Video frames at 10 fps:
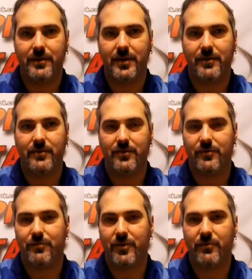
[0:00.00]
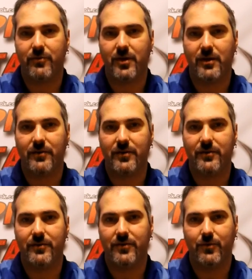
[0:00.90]
our or special
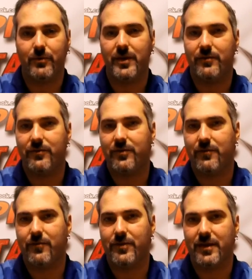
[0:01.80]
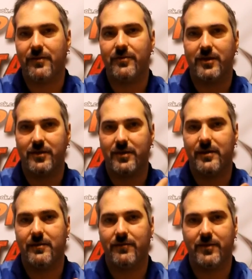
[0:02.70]
cocktails to announce different things like
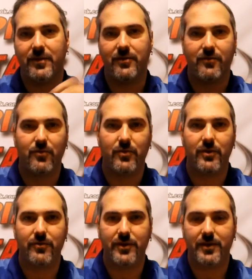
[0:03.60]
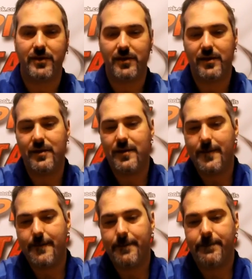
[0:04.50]
the Fantastic Four and everything.
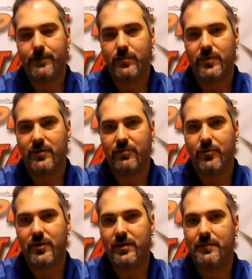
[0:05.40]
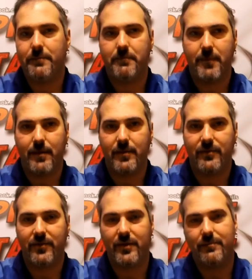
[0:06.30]
Next week, maybe the
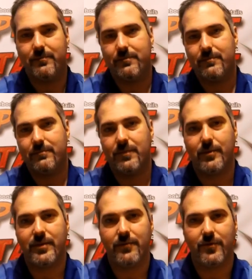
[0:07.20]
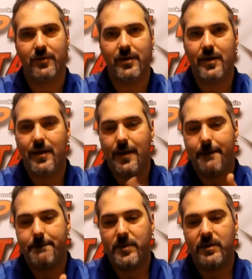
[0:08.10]
same, might be different,
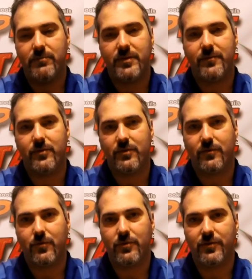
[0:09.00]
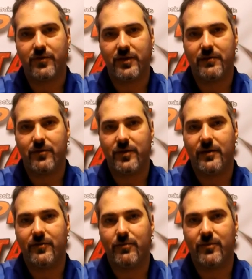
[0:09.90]
but I'm definitely looking forward to seeing if you
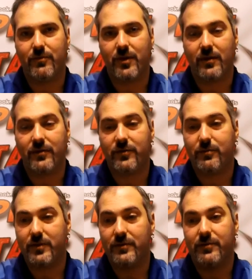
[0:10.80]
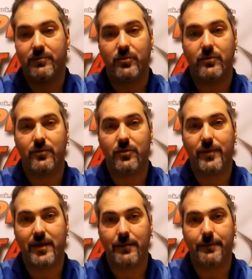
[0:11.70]
guys submit some cocktails because I'm looking forward to
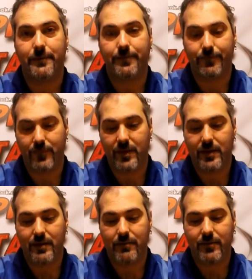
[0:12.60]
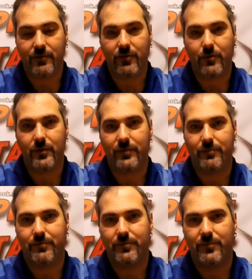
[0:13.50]
make them. But as always,
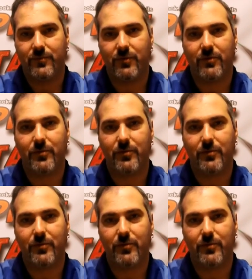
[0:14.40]
drink